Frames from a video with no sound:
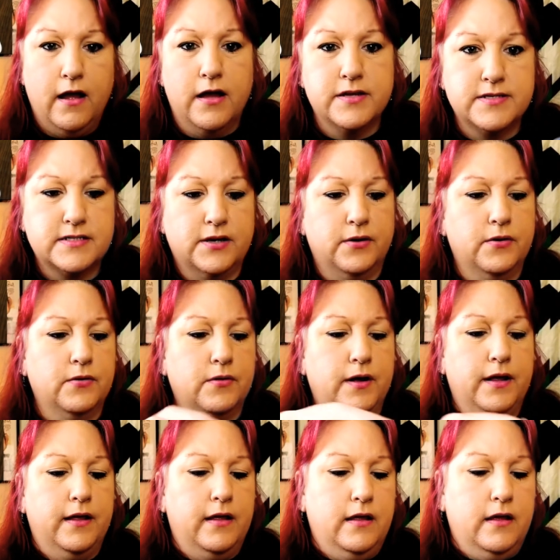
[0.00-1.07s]
So,
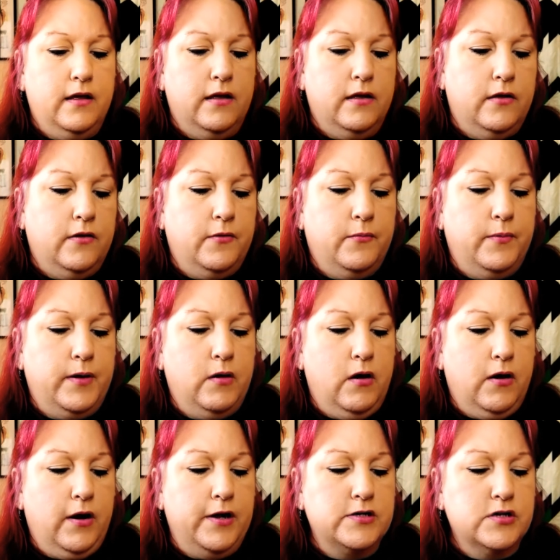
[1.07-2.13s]
we're
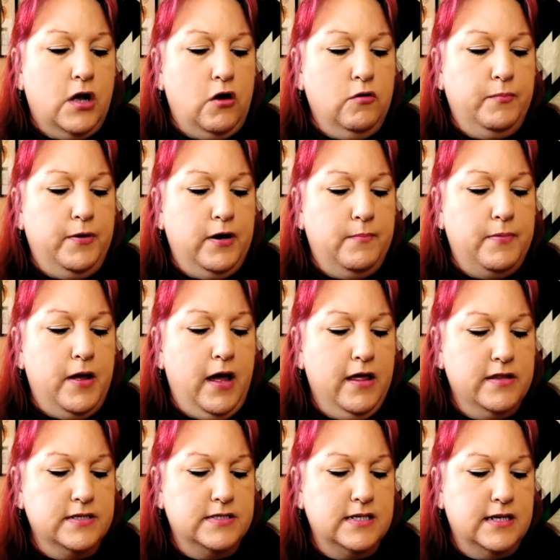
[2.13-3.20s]
going to open up the
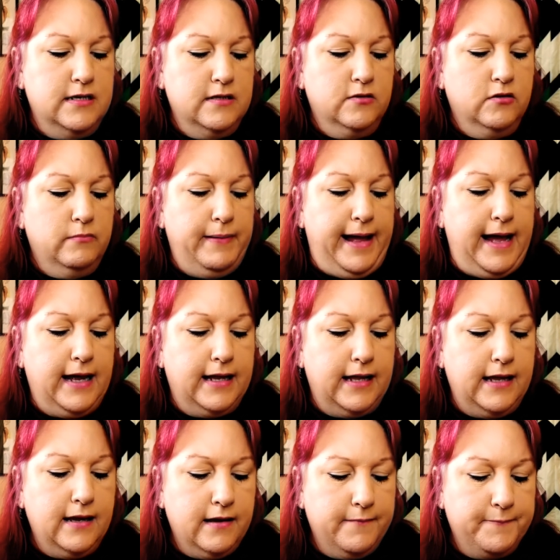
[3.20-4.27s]
little
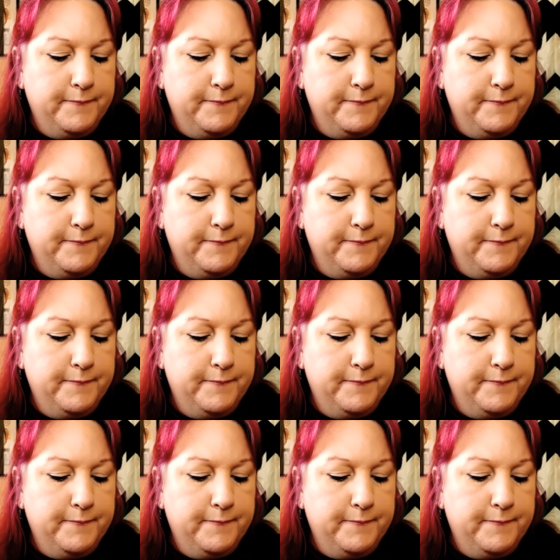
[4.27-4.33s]
baggie.